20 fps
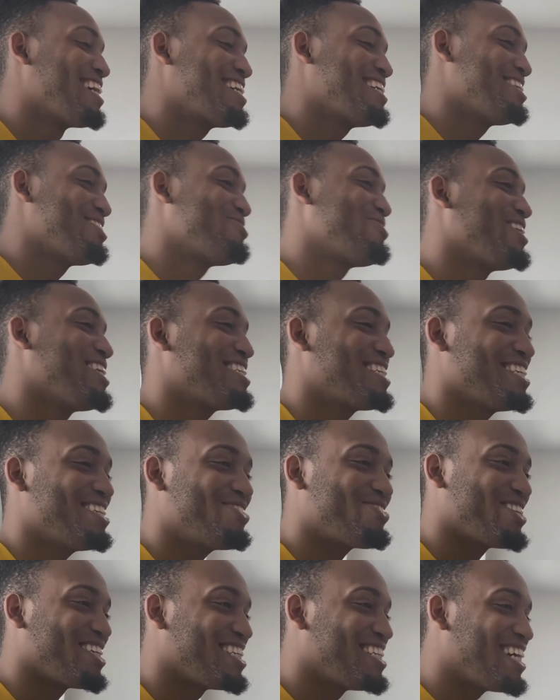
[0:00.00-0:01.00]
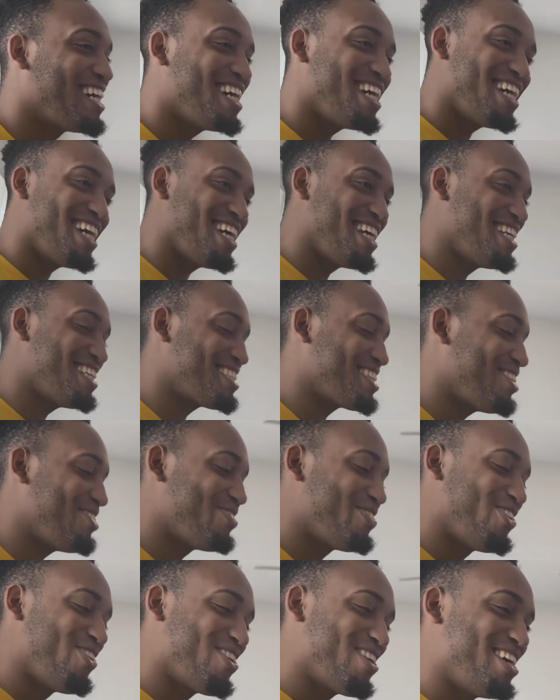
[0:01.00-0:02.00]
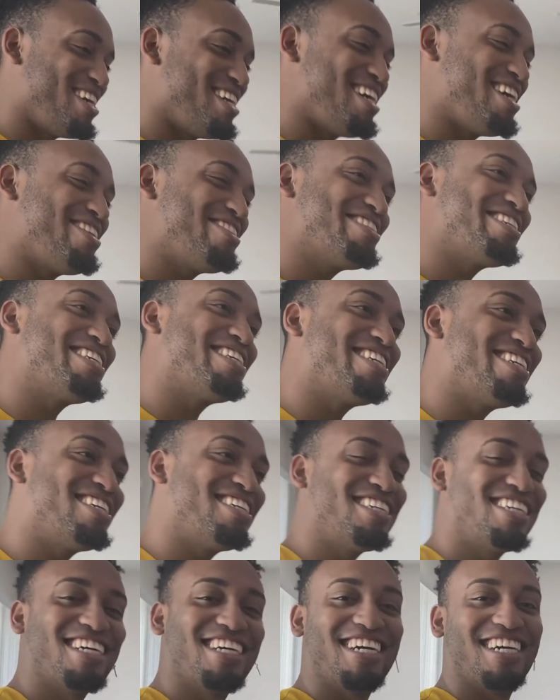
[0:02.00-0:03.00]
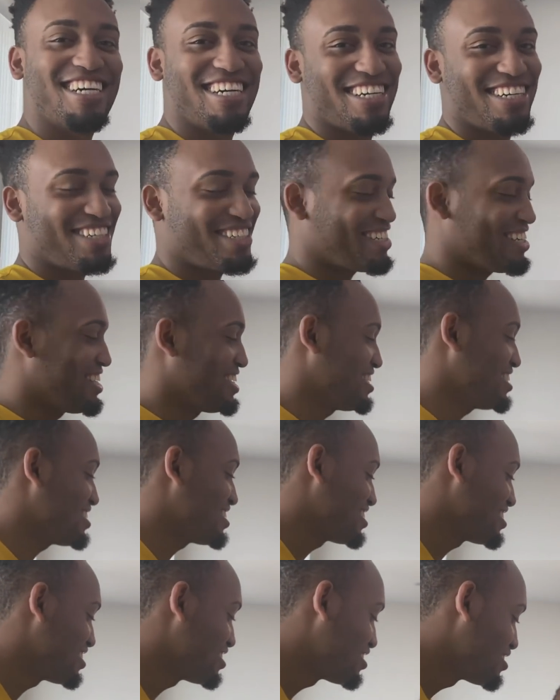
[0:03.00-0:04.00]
Because bitch, it's been dead. It's so boring out here. Oh. Okay.